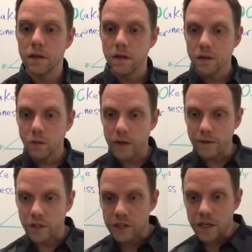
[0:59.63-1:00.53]
So we'll give
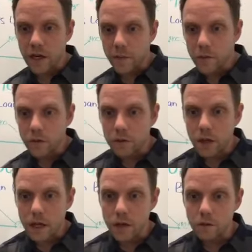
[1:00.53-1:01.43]
it just a couple,
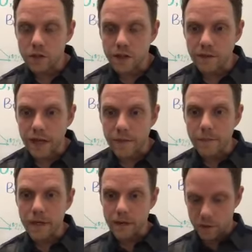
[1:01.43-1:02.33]
we'll just give it like a
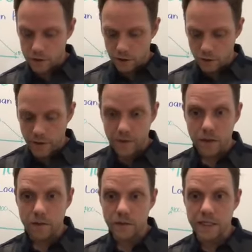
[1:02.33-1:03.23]
minute or so,
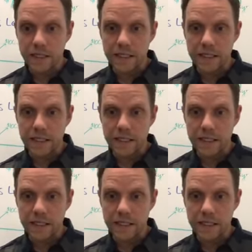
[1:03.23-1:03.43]
maybe 60